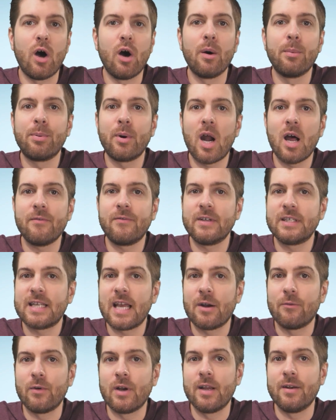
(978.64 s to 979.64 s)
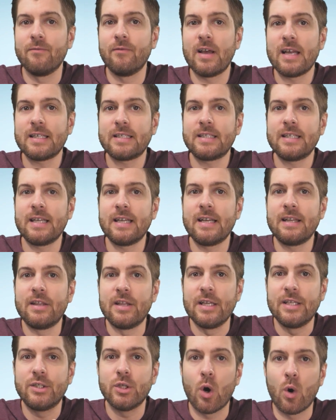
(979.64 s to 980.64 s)
all profits get reinvested,
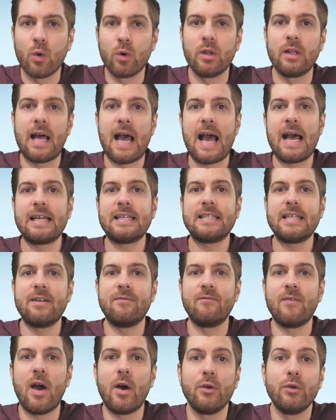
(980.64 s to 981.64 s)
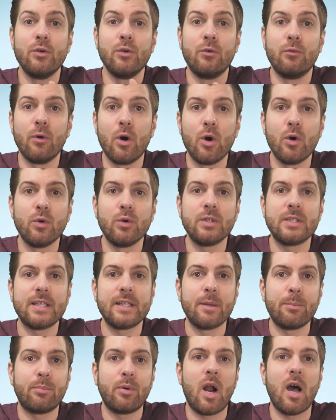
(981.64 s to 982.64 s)
the total asset value grows
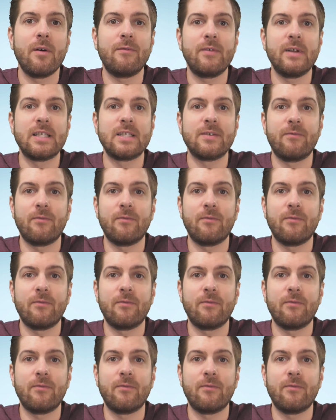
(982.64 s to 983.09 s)
and the profits